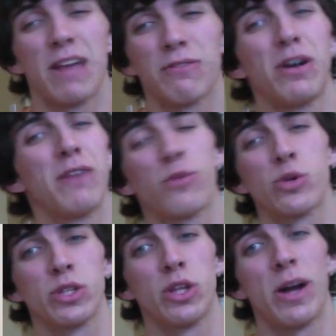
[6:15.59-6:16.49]
comes back
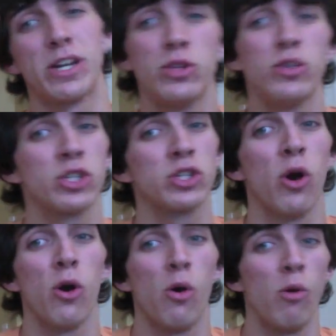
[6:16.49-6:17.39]
in. I go for the Rest
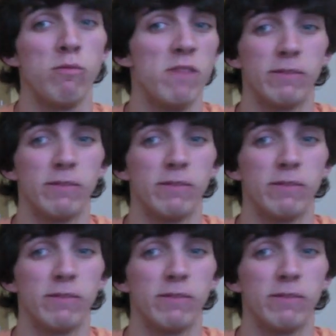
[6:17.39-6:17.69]
Talk again.